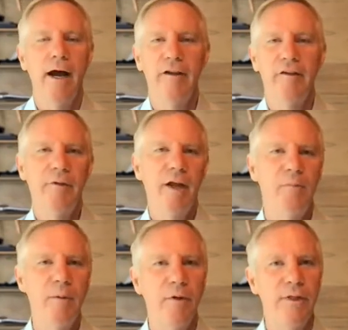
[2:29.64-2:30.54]
Sometimes
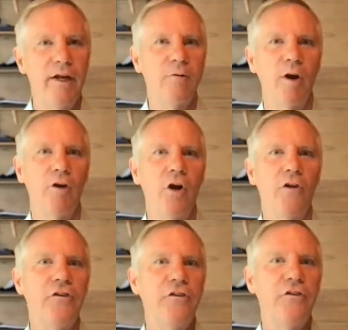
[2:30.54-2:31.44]
people think of what are
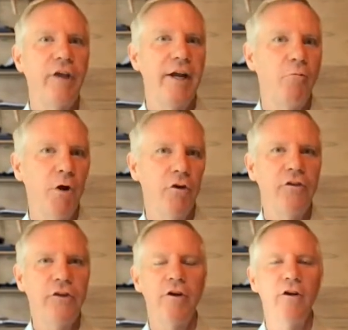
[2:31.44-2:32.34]
called
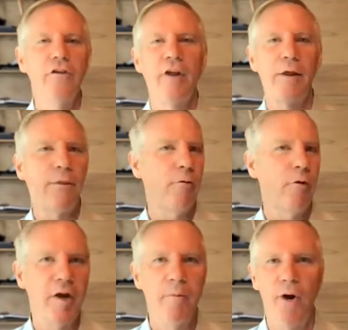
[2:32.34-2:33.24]
psychomotor skills, like
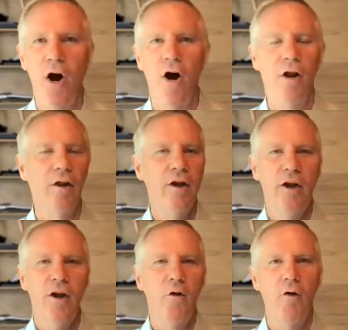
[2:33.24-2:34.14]
throwing a ball
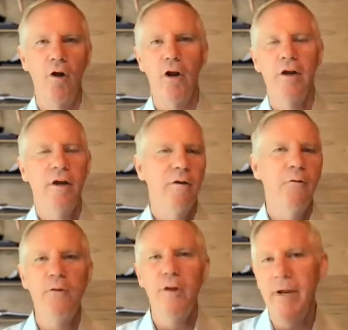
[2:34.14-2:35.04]
or
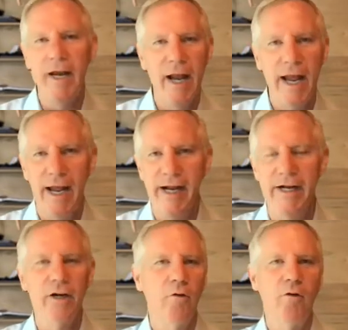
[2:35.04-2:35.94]
flipping an
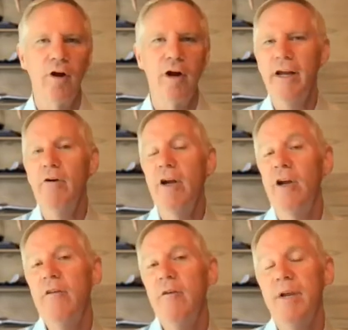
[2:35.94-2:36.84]
egg, or, it
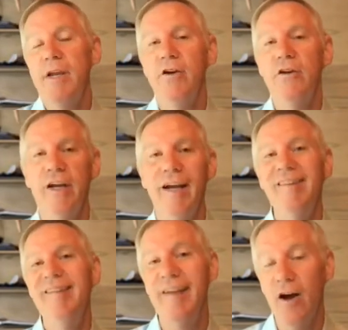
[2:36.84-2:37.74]
could even be using
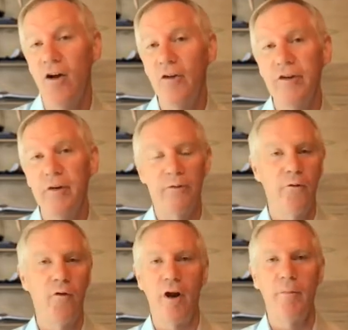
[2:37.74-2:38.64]
Excel to
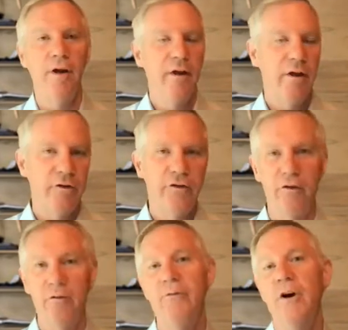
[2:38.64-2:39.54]
perform
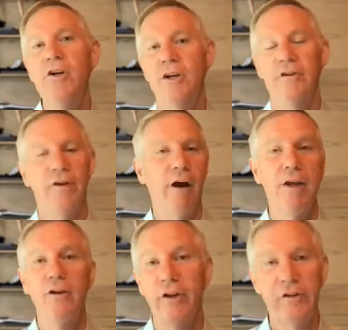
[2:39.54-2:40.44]
certain functions. I
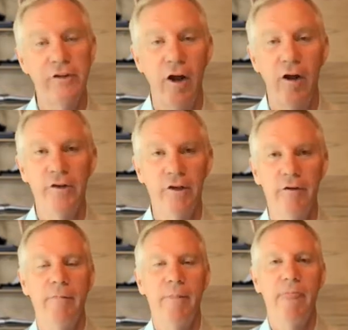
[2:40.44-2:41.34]
use Excel
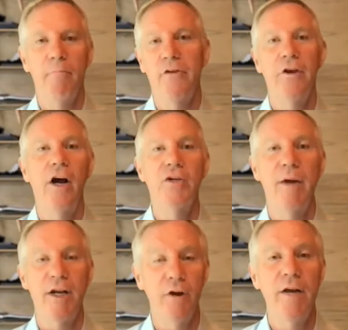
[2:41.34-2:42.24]
to massage
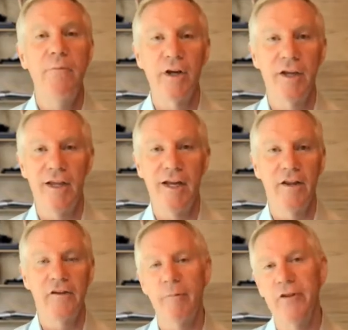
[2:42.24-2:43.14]
my grade book at the end of
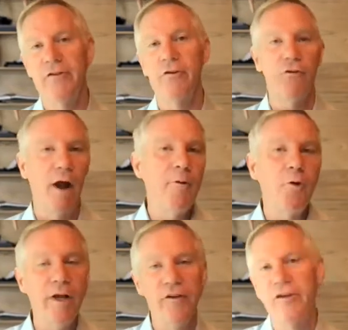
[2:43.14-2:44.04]
the semester, drop
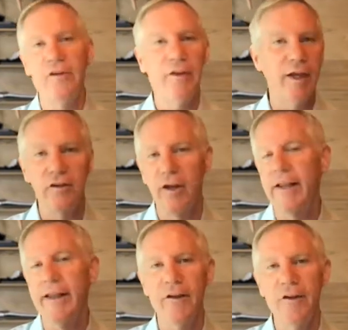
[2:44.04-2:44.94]
quizzes and things
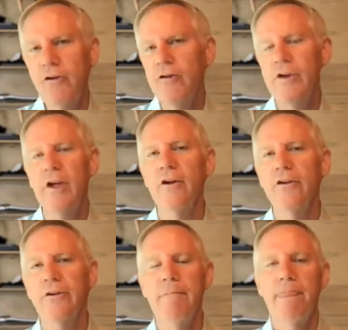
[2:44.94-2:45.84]
like that. Those are
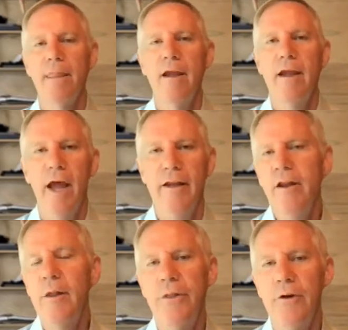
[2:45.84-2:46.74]
skills. And then
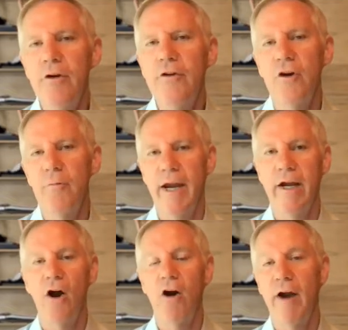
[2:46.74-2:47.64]
the third
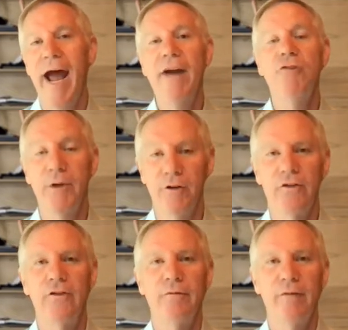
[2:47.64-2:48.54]
domain are
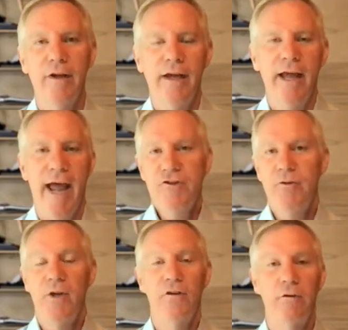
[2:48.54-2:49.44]
attributes.
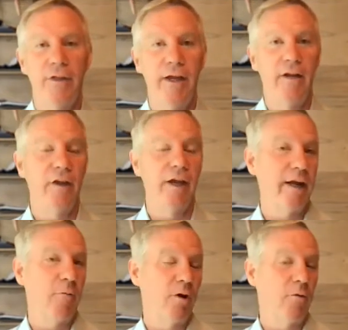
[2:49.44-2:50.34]
Attributes are things like,
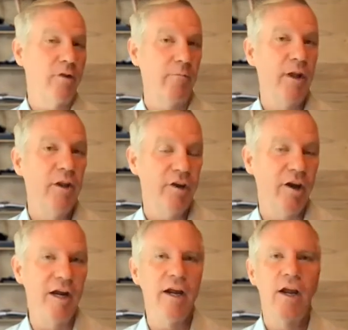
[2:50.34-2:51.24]
I work with the
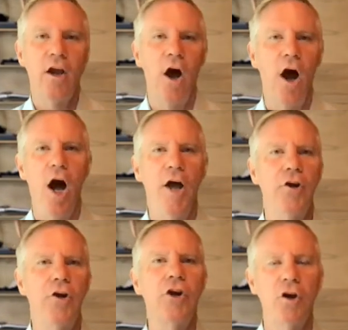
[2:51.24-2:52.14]
military:
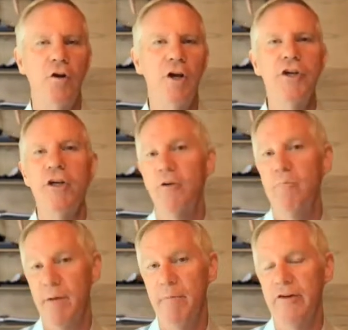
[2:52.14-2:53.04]
honor, courage, and
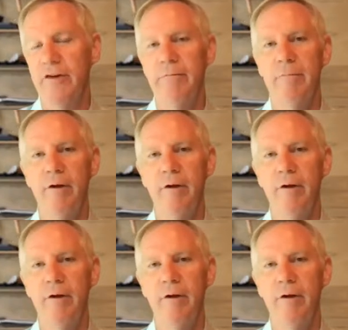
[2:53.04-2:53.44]
commitment.